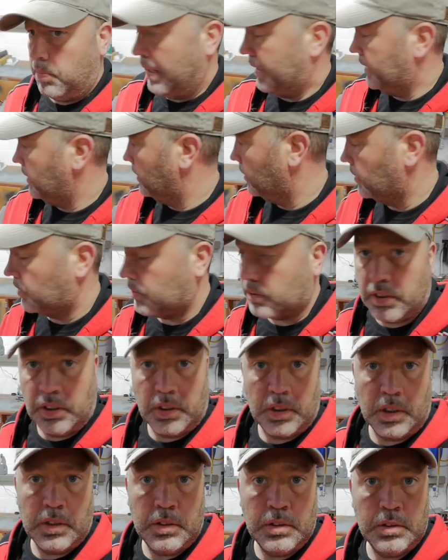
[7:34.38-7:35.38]
paint this
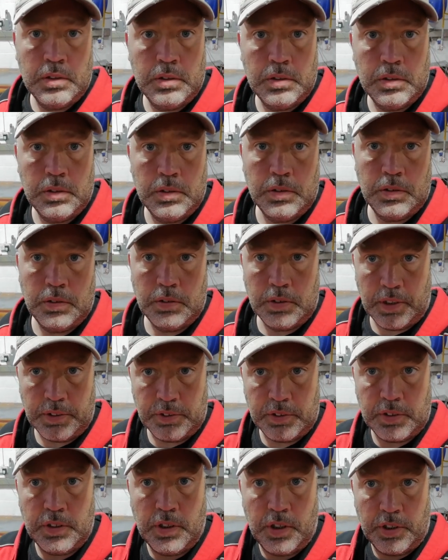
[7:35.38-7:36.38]
colour,
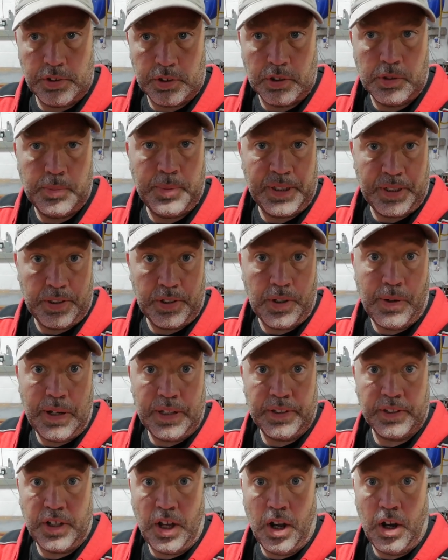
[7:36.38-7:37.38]
assuming I know
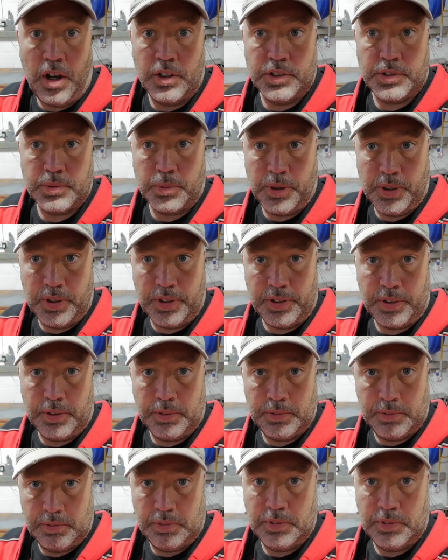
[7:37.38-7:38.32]
how the cards work,